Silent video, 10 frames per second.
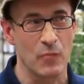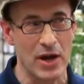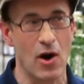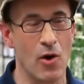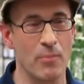we
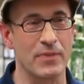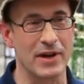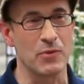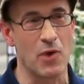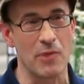hope that
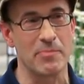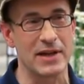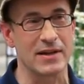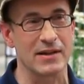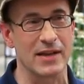it won't be
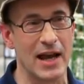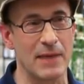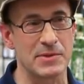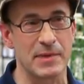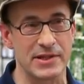a
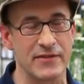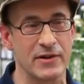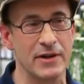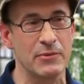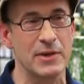collapse. But it's a
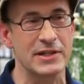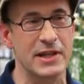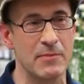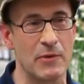very risky